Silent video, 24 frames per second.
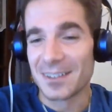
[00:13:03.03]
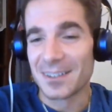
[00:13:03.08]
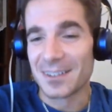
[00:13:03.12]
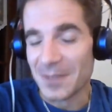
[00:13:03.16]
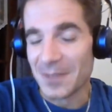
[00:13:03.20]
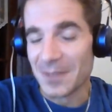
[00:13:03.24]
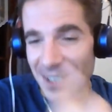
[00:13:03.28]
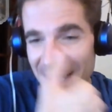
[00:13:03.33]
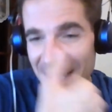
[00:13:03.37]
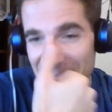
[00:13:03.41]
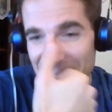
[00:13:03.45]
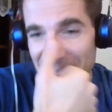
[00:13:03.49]

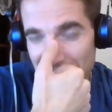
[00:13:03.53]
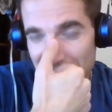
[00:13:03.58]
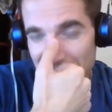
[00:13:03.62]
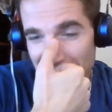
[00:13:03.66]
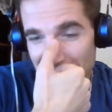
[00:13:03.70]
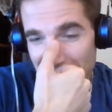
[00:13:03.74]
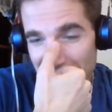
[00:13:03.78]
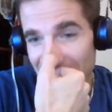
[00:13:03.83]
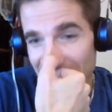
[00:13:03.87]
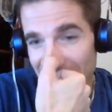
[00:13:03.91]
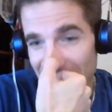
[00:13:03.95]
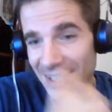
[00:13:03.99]
When I
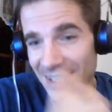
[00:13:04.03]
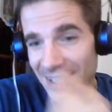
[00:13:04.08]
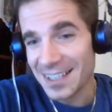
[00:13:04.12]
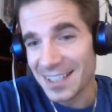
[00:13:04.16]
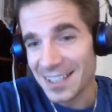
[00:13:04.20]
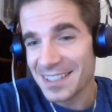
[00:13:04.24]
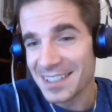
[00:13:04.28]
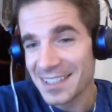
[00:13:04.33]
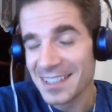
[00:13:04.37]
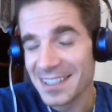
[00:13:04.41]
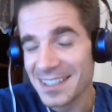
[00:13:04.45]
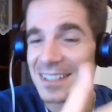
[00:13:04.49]
travel, I
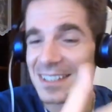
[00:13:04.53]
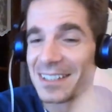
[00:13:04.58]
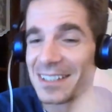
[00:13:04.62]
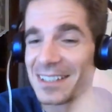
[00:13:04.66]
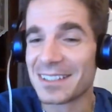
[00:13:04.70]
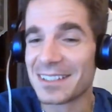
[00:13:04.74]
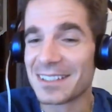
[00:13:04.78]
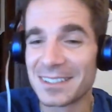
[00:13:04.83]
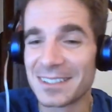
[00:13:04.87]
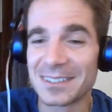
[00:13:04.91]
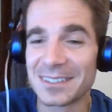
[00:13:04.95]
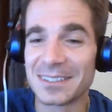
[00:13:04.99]
see
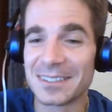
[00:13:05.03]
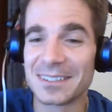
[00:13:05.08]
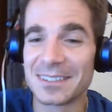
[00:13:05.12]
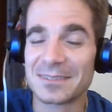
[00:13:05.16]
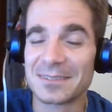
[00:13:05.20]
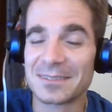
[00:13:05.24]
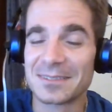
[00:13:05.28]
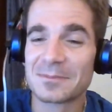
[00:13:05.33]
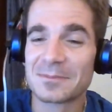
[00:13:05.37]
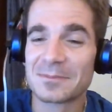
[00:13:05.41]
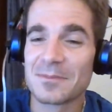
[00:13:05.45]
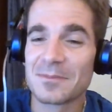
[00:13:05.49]

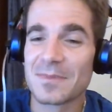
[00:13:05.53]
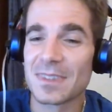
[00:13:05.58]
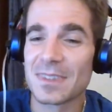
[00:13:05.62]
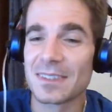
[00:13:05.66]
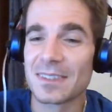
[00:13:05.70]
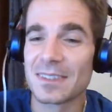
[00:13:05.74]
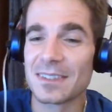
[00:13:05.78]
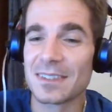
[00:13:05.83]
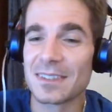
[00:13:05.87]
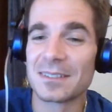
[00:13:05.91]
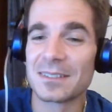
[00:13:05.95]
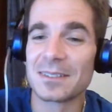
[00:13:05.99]
the
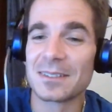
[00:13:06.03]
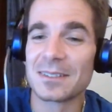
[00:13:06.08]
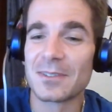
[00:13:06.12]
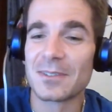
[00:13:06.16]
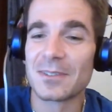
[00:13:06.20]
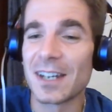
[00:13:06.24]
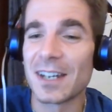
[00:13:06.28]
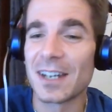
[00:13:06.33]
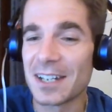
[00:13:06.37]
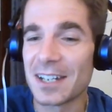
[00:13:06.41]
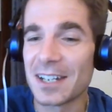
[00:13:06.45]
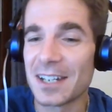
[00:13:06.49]

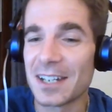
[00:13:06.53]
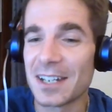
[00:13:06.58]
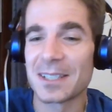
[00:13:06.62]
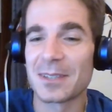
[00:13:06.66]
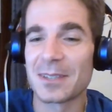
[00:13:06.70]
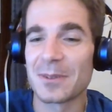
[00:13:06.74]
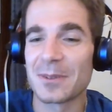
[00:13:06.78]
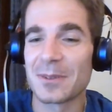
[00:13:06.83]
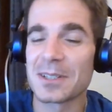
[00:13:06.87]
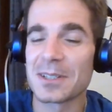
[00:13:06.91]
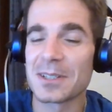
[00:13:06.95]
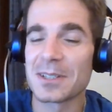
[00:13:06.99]
financial
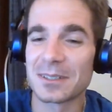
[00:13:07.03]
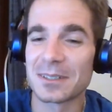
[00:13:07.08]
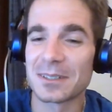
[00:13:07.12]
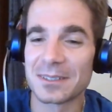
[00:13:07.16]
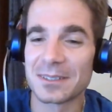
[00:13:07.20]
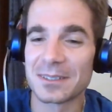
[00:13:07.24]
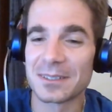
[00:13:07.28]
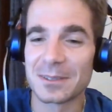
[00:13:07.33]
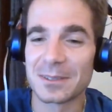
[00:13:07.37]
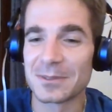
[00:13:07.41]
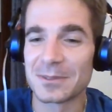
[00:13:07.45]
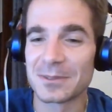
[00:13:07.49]

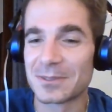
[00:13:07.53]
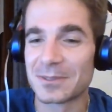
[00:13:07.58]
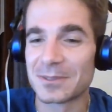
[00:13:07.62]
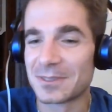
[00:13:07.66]
situation of